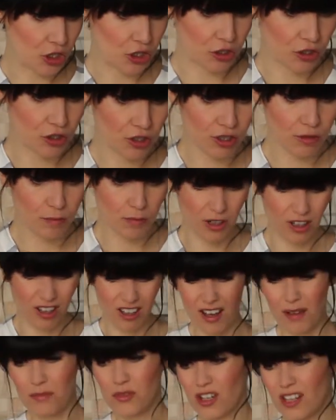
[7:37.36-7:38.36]
to you,
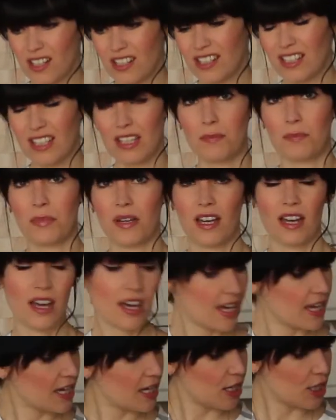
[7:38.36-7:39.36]
but I'm trying to keep
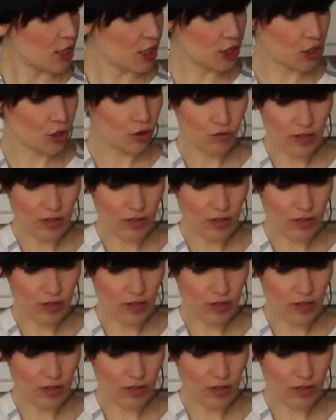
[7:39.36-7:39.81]
it, you know,